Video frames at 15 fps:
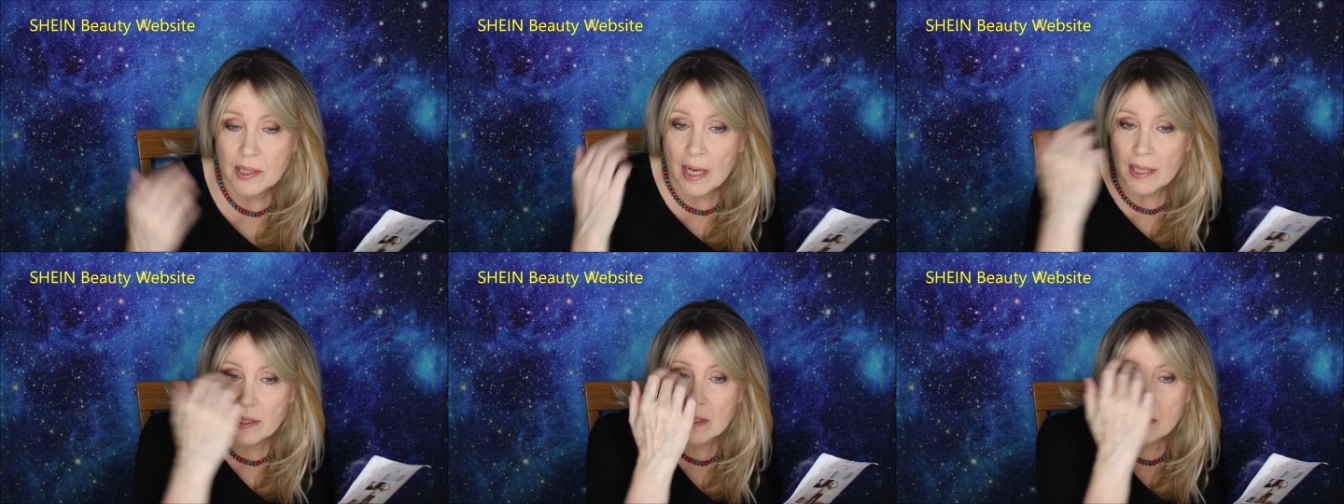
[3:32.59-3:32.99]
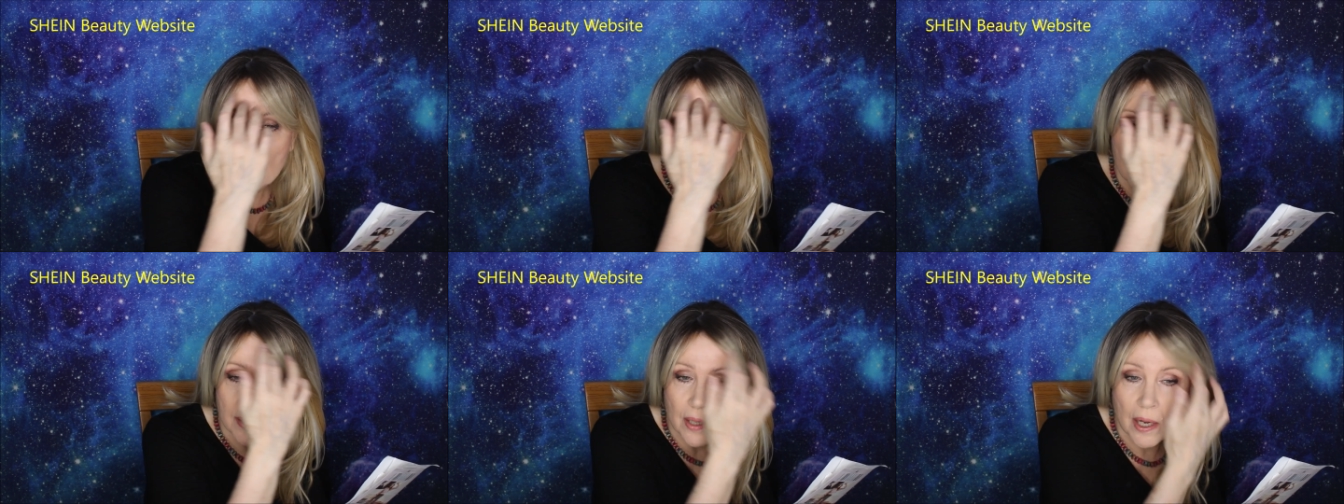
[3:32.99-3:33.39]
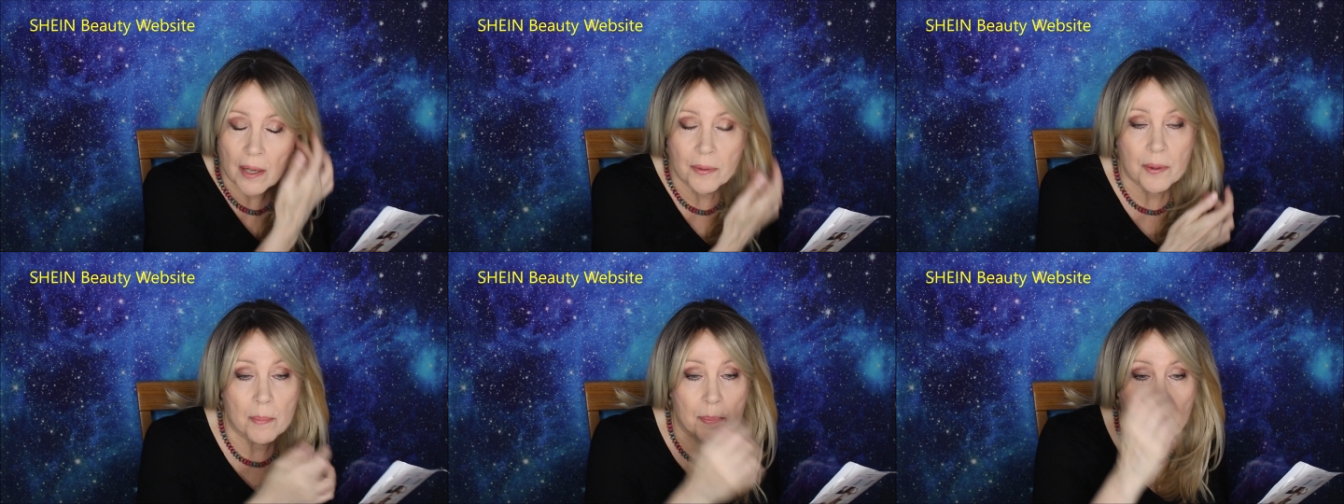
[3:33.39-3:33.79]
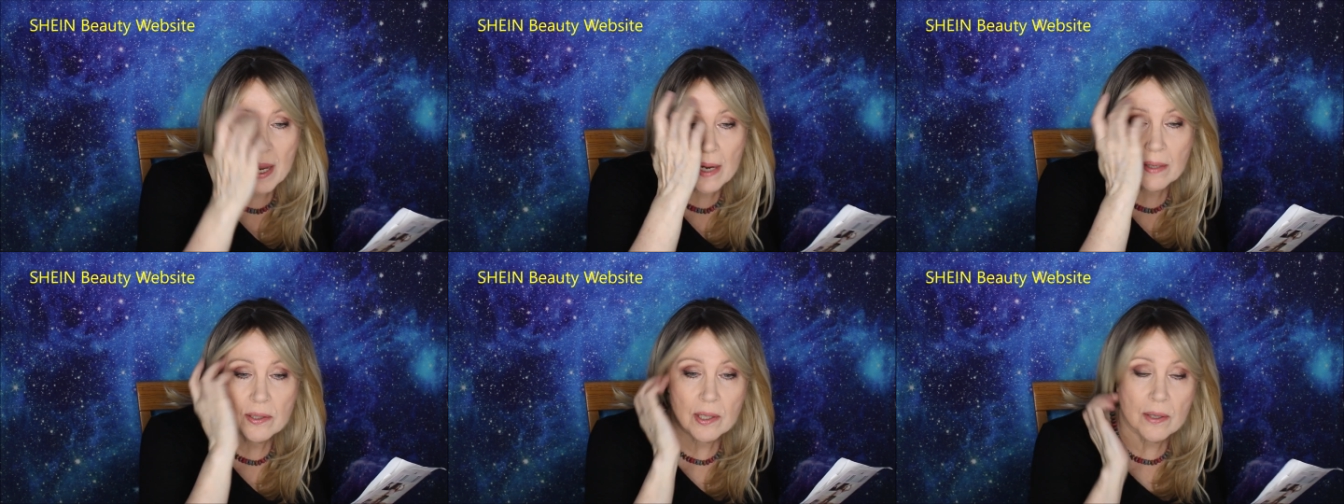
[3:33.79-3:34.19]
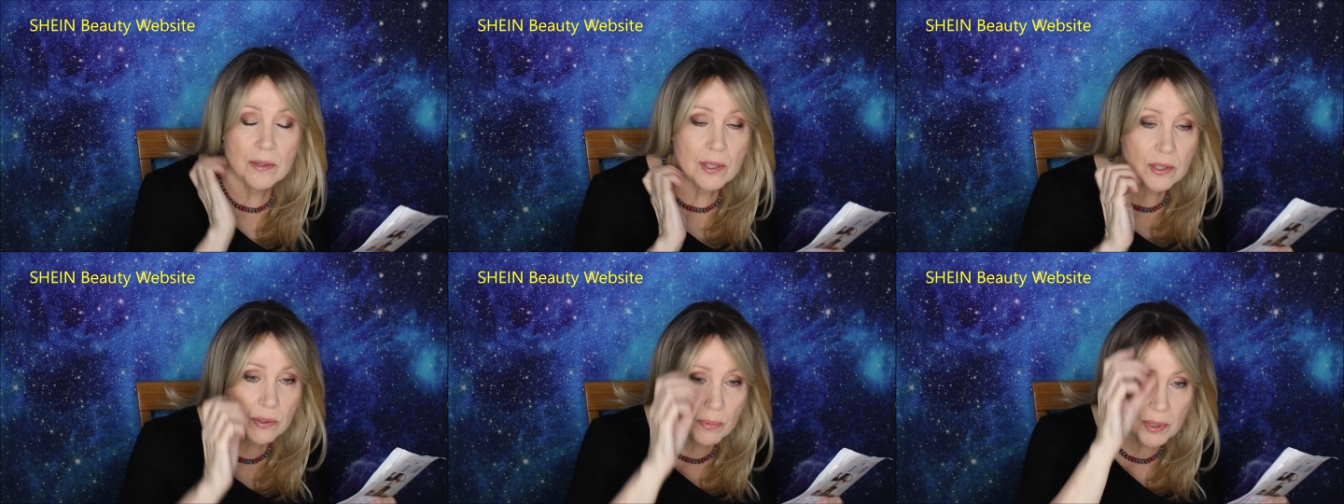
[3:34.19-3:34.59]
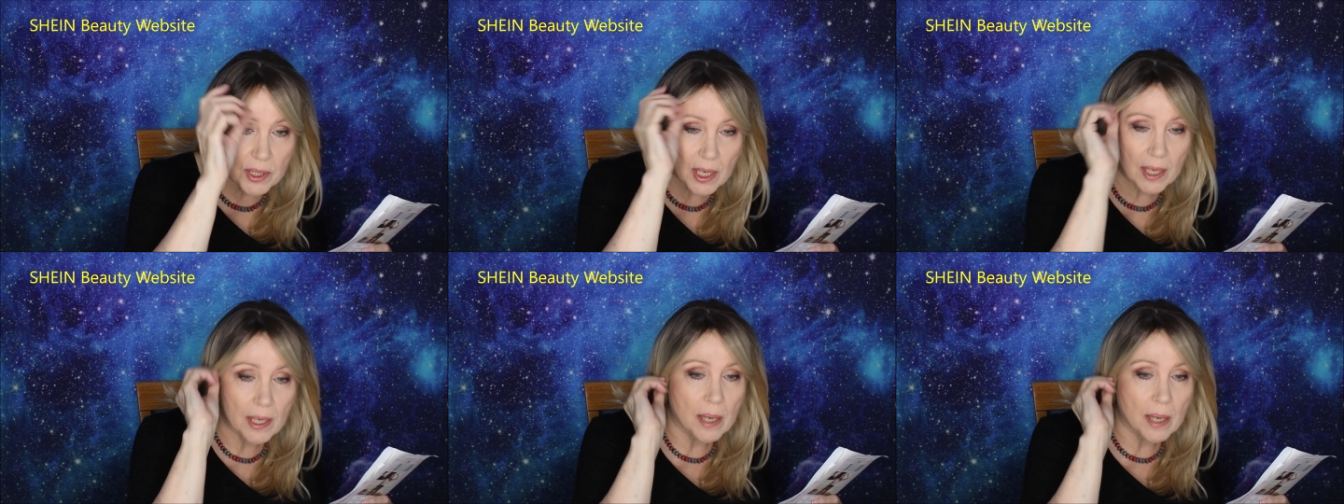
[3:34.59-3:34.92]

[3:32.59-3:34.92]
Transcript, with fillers: I did not cut the bangs on this one yet.